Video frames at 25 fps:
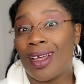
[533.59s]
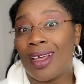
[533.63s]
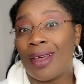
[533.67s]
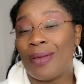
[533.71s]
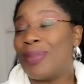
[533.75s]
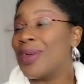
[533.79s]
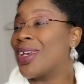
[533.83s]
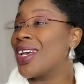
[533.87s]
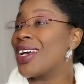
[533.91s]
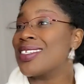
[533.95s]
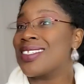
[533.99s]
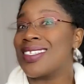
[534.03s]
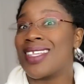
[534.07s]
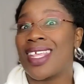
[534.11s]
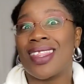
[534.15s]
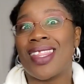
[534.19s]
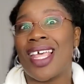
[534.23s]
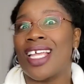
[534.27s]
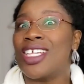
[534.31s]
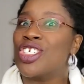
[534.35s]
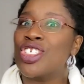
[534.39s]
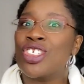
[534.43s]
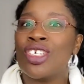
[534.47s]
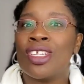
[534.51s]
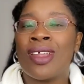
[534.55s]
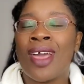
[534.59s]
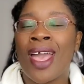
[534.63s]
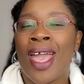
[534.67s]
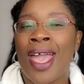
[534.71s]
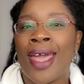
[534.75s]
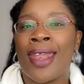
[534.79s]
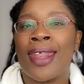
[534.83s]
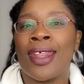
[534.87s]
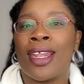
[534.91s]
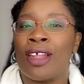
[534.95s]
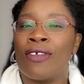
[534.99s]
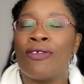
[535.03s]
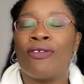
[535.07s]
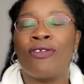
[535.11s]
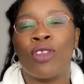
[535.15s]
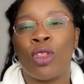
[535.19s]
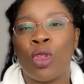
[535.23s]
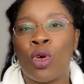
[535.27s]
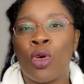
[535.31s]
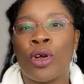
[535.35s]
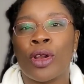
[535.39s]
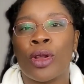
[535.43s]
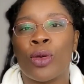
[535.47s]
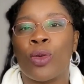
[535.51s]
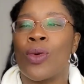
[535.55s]
Because they shouldn't have had it in
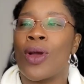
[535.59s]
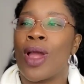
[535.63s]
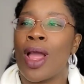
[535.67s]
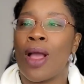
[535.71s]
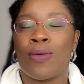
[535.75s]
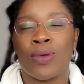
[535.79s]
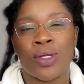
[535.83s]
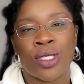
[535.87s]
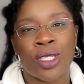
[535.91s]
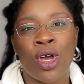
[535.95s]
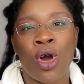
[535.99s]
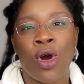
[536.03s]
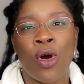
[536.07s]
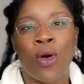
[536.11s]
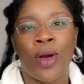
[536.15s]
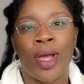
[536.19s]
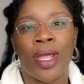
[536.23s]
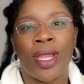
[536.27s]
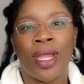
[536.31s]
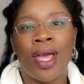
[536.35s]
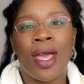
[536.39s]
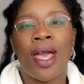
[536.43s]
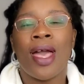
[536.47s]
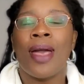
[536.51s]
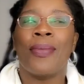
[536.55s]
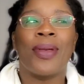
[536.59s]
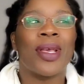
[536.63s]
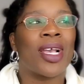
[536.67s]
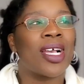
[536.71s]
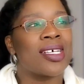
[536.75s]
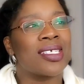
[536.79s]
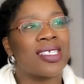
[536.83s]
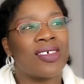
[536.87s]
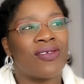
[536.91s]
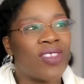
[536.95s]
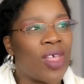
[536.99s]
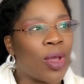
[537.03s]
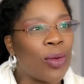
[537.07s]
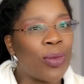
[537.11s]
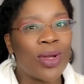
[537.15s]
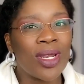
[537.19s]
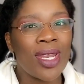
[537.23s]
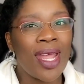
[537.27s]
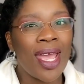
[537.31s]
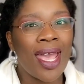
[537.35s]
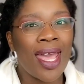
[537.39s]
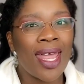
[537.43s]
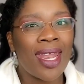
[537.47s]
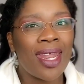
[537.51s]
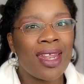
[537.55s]
Florida where I was going. Because if they wouldn't
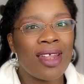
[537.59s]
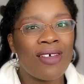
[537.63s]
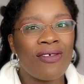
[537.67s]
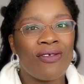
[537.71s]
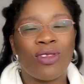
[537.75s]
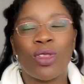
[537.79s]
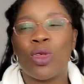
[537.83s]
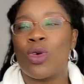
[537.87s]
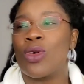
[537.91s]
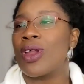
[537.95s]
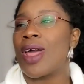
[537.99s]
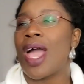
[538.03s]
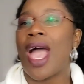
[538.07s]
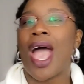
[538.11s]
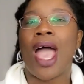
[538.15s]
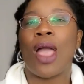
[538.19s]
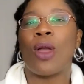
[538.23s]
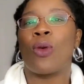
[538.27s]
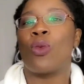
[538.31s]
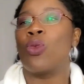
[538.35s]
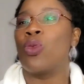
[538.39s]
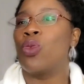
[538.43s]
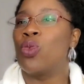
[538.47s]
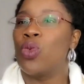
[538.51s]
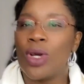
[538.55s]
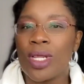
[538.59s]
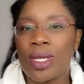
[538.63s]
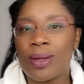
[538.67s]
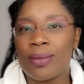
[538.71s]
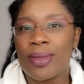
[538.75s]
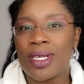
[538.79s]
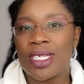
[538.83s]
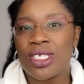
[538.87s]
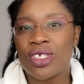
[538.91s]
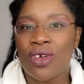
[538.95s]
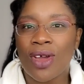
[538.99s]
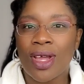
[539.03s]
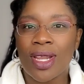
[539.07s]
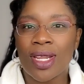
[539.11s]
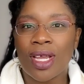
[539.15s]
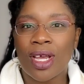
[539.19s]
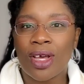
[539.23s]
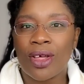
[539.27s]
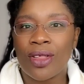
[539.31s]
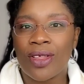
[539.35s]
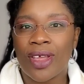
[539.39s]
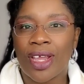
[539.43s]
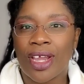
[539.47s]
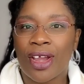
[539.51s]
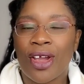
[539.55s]
have had it in Florida, I wouldn't be trying to
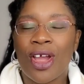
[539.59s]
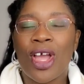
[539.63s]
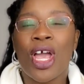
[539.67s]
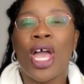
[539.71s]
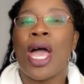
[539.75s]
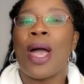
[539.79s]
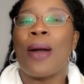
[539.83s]
go there.